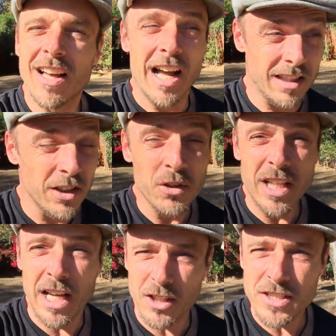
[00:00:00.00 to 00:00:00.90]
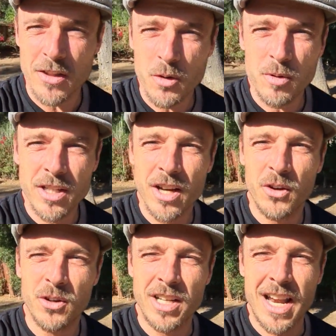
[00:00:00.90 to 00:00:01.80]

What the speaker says: I looked out the window,